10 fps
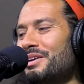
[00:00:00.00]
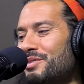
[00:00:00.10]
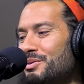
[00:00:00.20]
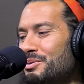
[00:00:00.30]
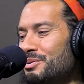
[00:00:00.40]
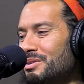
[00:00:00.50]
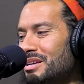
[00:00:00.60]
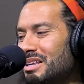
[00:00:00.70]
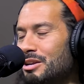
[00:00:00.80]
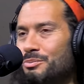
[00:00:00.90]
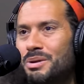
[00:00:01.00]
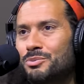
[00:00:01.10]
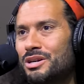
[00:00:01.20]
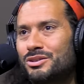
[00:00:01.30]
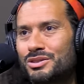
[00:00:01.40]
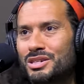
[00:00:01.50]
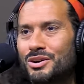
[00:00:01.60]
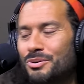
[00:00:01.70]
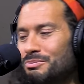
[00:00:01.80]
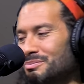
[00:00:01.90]
if you you know, people can do this at
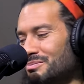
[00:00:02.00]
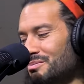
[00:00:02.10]
home.